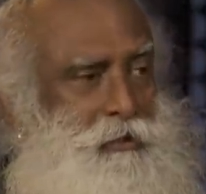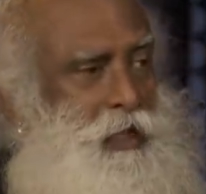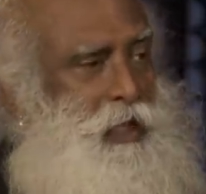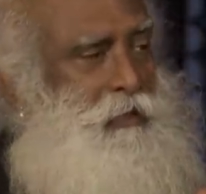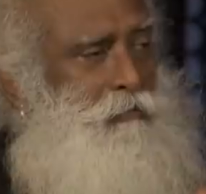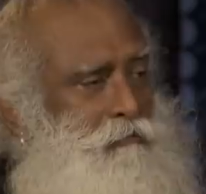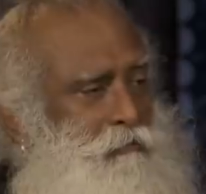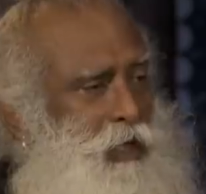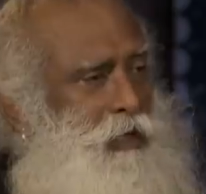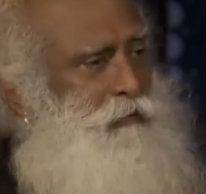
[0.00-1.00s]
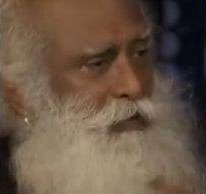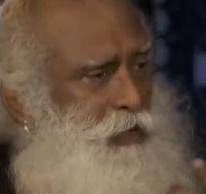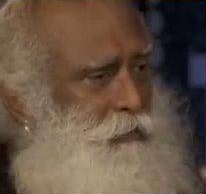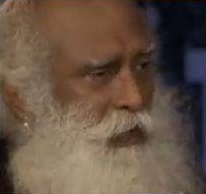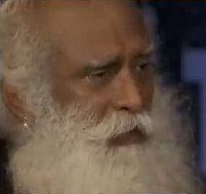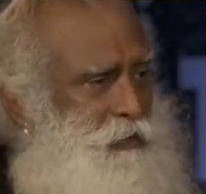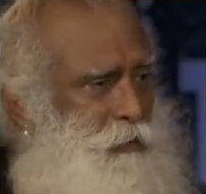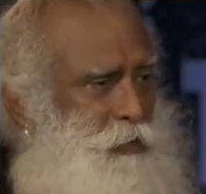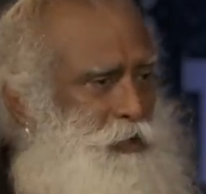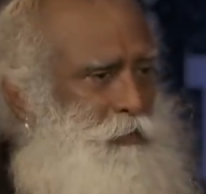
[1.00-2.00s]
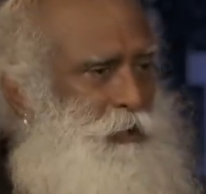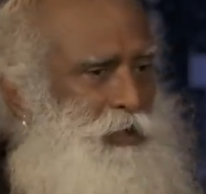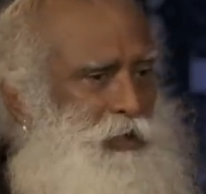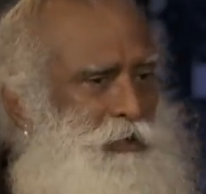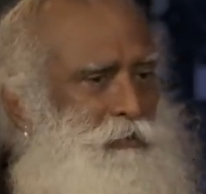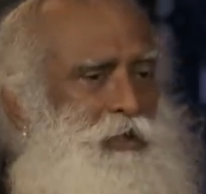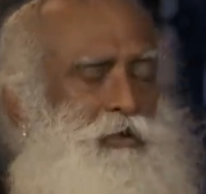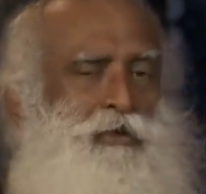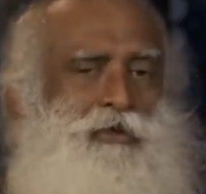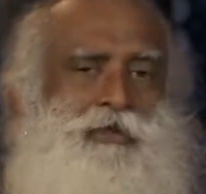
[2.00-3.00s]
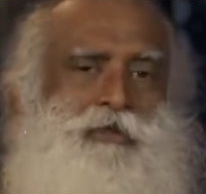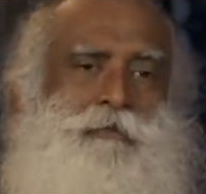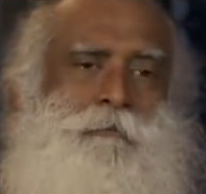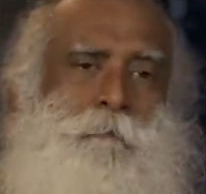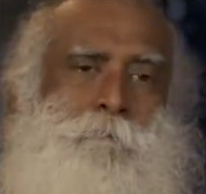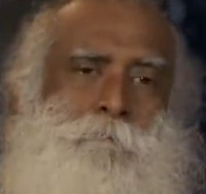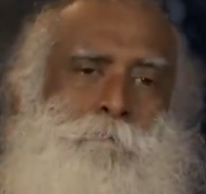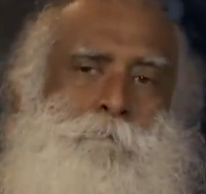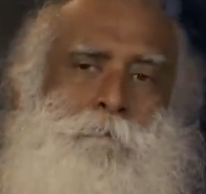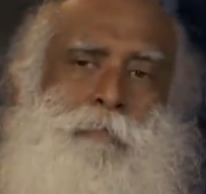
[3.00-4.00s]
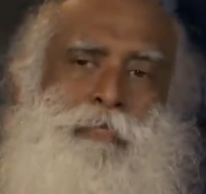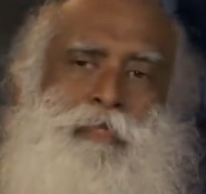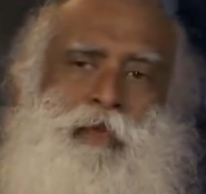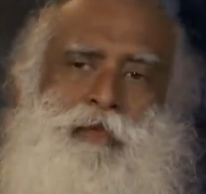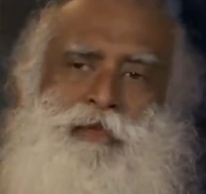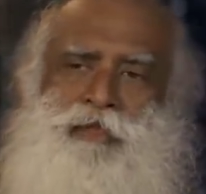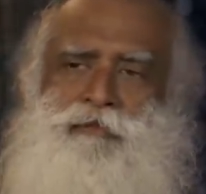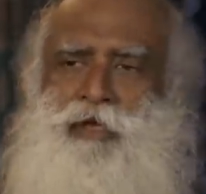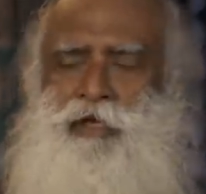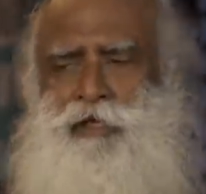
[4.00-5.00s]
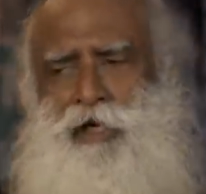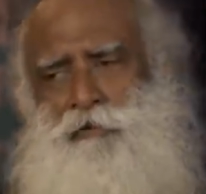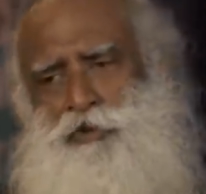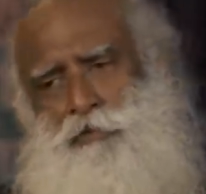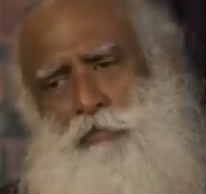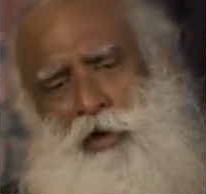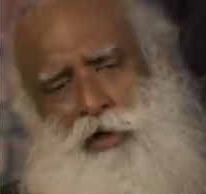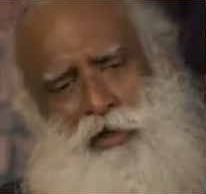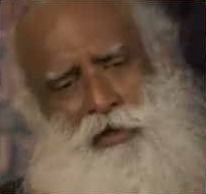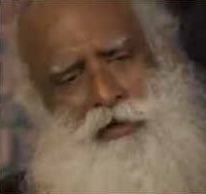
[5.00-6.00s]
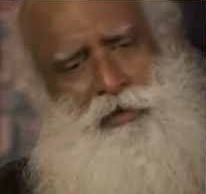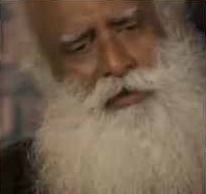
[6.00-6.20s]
then everything becomes a possibility because, see, when it comes to body,